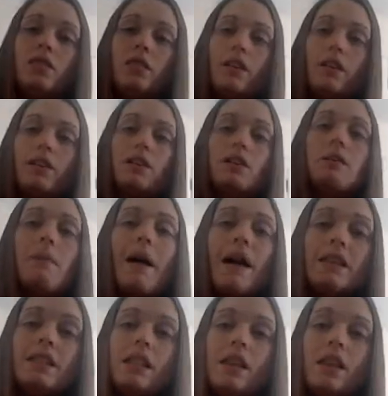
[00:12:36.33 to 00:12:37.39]
there's the
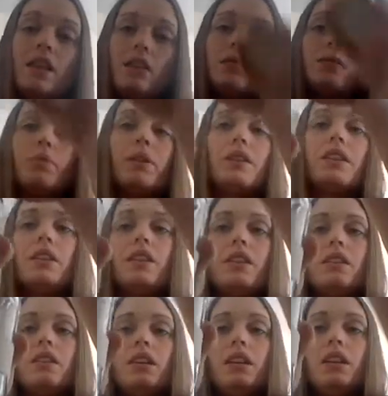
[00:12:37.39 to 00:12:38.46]
bath salt, and put the lid
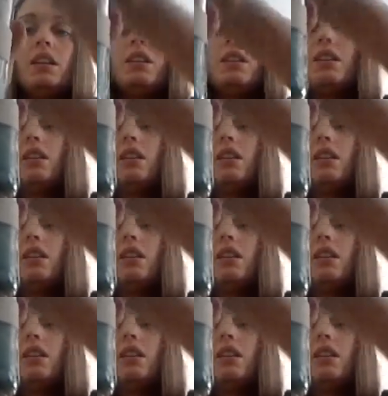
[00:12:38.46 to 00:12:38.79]
on it,